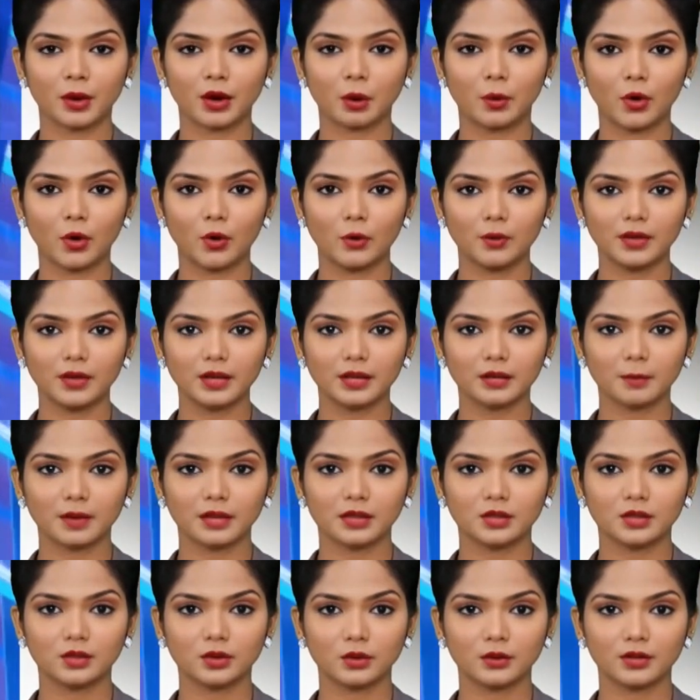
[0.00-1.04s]
Murmu will
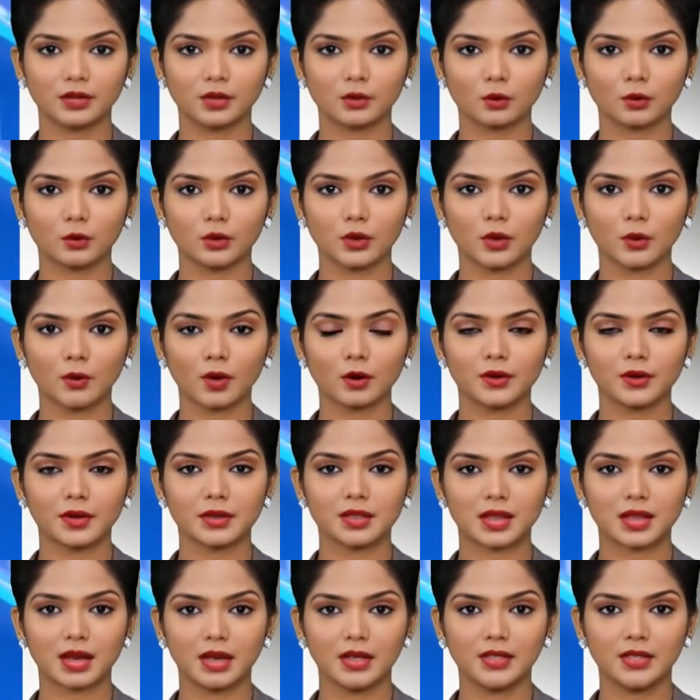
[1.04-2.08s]
administer the oath of
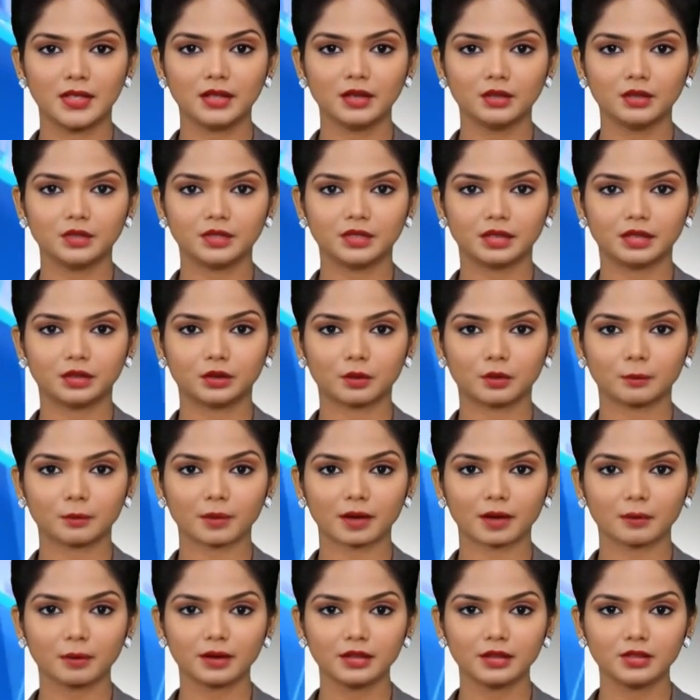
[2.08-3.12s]
office and secrecy to the
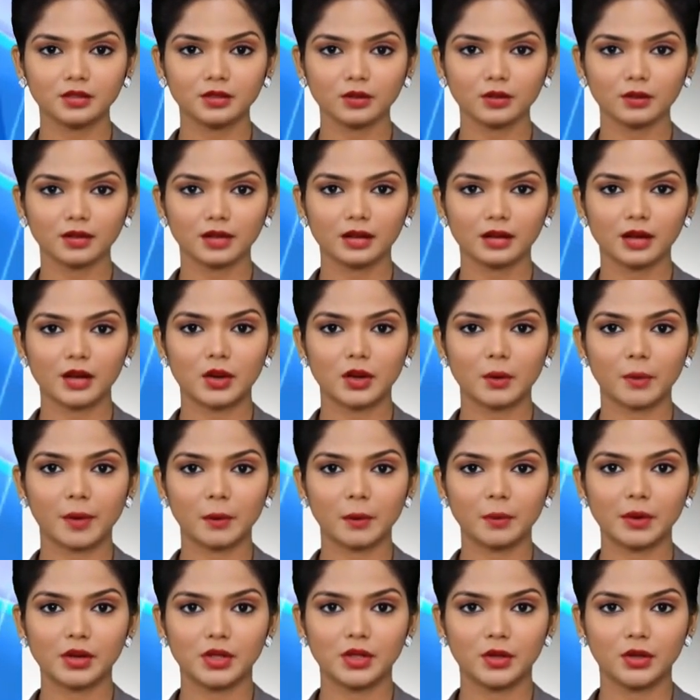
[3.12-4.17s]
Prime Minister and other
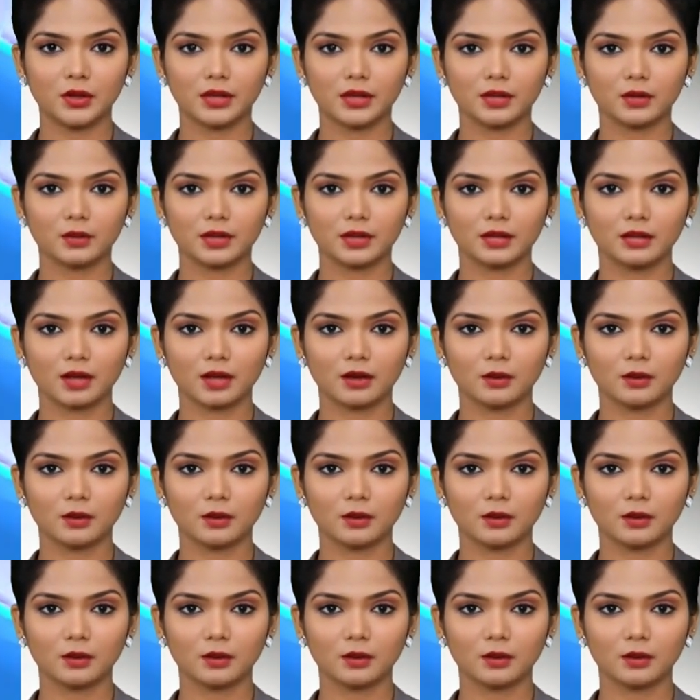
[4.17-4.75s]
members of the Union